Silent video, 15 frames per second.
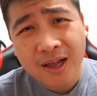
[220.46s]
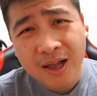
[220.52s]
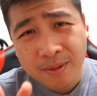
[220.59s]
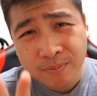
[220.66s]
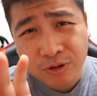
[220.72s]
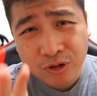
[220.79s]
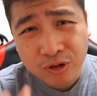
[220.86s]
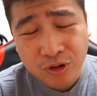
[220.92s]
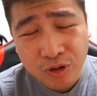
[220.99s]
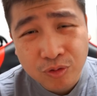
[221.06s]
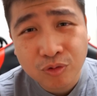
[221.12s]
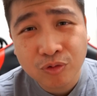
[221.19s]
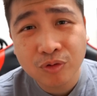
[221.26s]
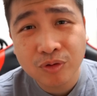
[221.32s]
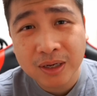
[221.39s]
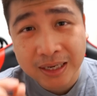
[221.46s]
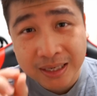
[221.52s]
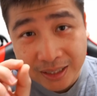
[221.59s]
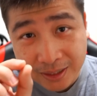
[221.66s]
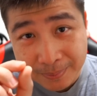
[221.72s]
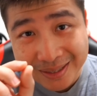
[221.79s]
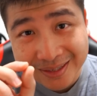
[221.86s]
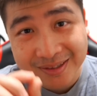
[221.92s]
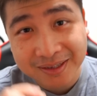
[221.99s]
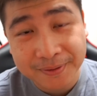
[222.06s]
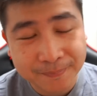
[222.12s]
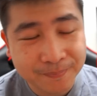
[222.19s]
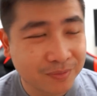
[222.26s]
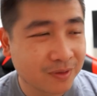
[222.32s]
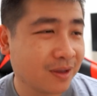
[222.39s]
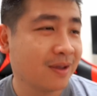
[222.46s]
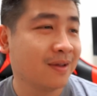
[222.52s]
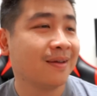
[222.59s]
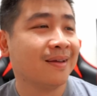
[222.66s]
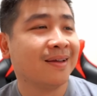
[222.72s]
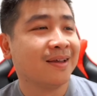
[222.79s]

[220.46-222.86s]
I'm still a little bit sick. Okay,